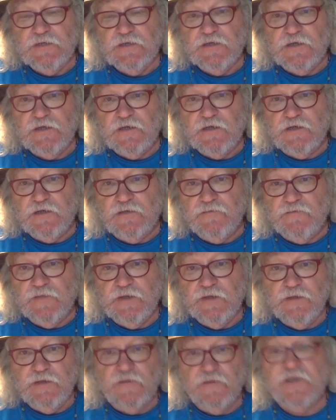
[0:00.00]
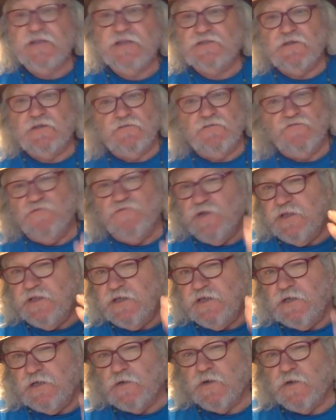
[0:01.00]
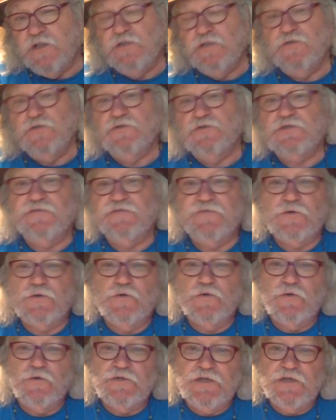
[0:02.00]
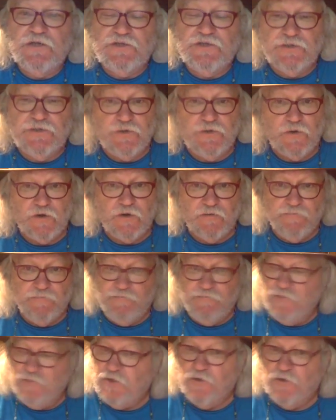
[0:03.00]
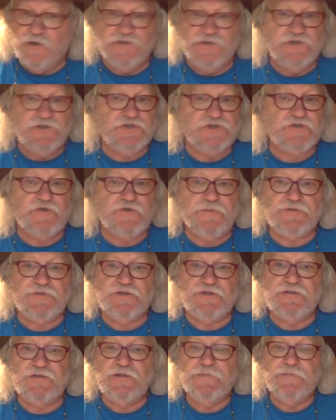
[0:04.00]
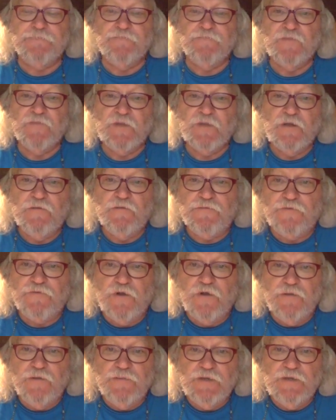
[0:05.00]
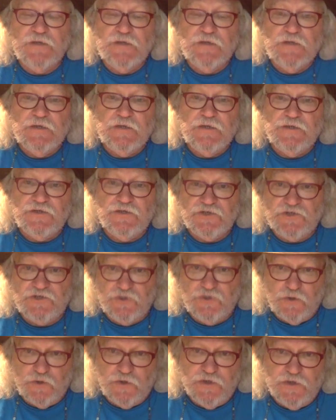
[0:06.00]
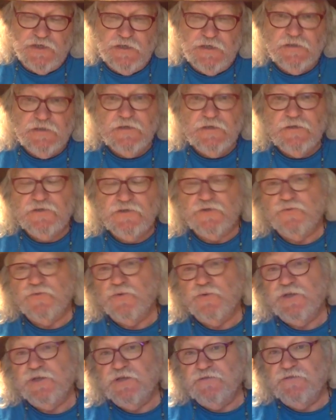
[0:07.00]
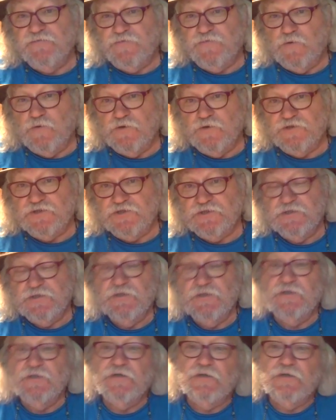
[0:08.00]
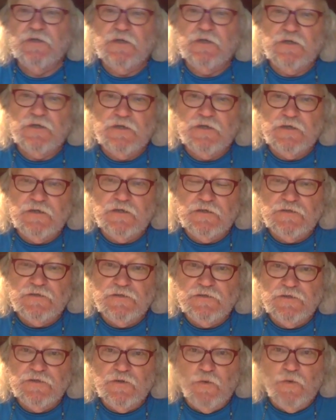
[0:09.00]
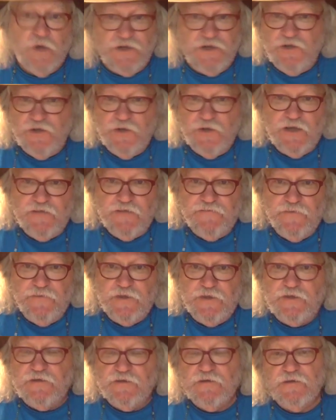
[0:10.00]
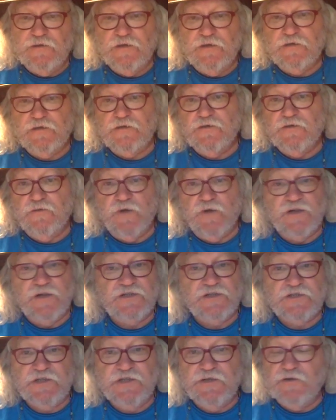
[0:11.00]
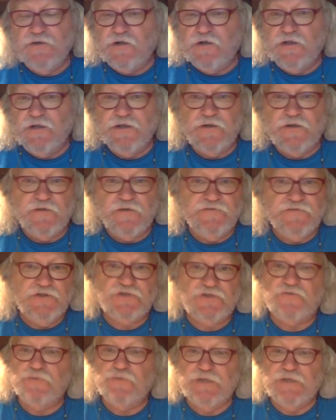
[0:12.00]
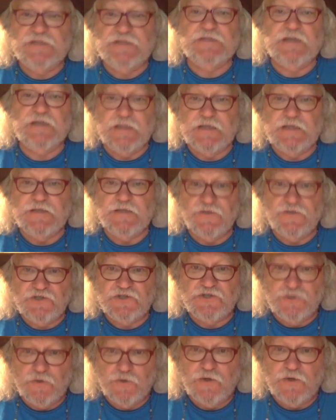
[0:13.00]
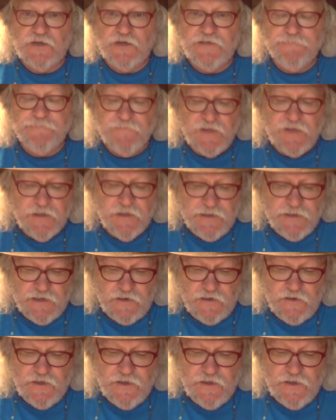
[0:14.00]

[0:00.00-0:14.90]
Um, that's a really great use of a quotation or a description from the story to reinforce uh, what you have written. You want to steer clear of just retelling the story. Now,